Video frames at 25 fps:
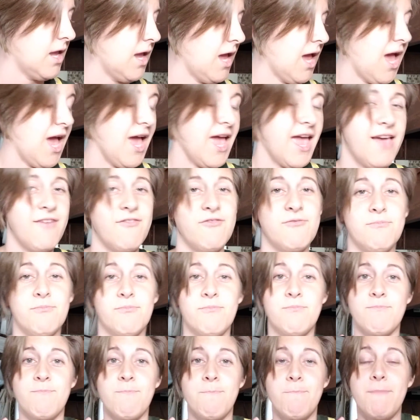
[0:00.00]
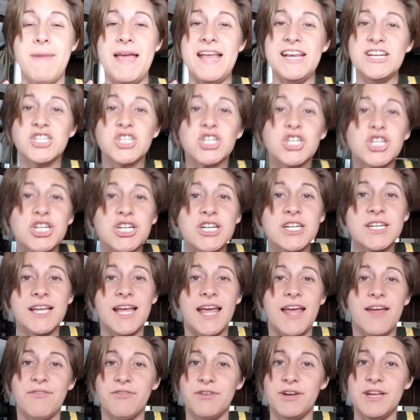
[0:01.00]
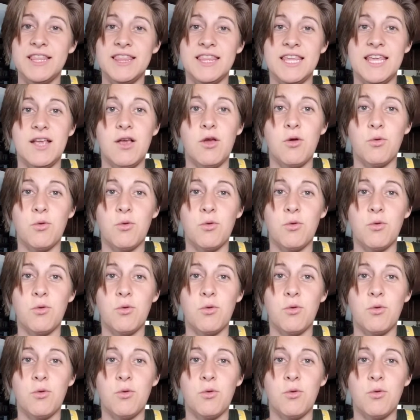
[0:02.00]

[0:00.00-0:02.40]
I have measured everything